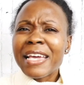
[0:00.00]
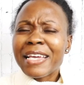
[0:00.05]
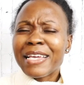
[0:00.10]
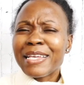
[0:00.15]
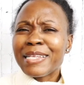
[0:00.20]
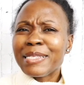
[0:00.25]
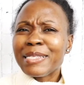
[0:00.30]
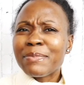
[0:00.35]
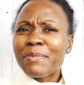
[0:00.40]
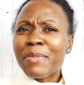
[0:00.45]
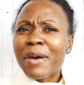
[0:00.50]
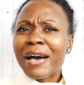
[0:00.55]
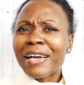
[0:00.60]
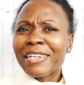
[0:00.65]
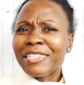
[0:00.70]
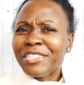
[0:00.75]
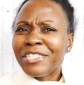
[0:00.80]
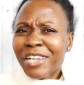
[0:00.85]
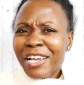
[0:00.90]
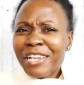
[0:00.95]
is
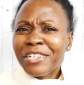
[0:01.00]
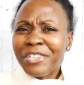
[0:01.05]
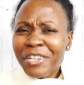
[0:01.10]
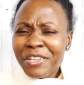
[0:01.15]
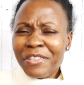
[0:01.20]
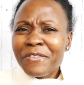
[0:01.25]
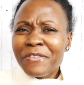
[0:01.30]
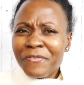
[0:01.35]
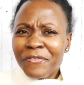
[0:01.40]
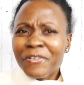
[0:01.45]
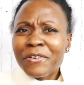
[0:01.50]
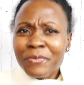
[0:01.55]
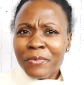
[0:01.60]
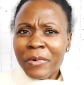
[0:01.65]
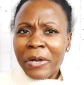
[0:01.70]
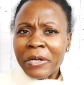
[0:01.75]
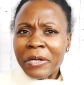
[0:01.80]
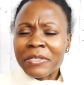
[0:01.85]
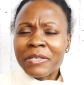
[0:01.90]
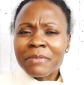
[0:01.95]
by changing the footwear.